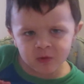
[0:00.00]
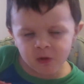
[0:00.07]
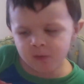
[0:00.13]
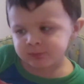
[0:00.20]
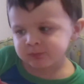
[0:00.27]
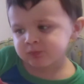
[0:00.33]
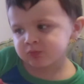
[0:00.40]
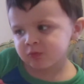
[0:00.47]
You
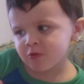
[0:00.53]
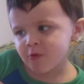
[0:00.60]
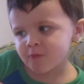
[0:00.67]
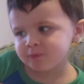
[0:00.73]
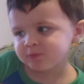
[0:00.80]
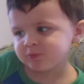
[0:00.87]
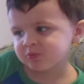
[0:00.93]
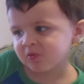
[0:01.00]
had a
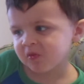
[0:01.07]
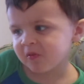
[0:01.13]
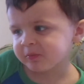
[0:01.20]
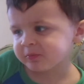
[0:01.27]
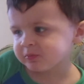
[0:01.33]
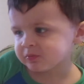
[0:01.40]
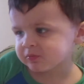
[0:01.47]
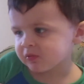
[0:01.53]
good night's
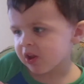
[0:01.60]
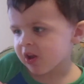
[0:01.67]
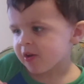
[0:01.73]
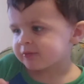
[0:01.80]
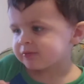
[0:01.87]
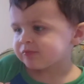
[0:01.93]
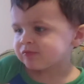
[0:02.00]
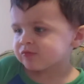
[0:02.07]
sleep.
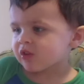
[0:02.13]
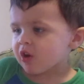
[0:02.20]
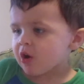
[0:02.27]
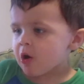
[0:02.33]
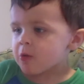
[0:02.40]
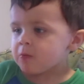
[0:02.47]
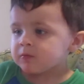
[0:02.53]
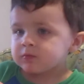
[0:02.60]
Are you
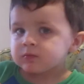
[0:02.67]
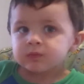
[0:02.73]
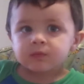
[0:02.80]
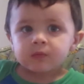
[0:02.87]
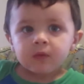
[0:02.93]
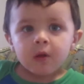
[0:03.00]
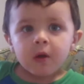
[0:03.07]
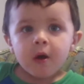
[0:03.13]
watching your
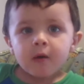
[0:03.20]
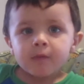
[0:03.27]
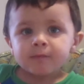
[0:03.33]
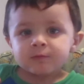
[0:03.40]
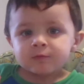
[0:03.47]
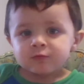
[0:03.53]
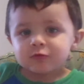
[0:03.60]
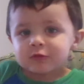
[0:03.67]
zoo movie?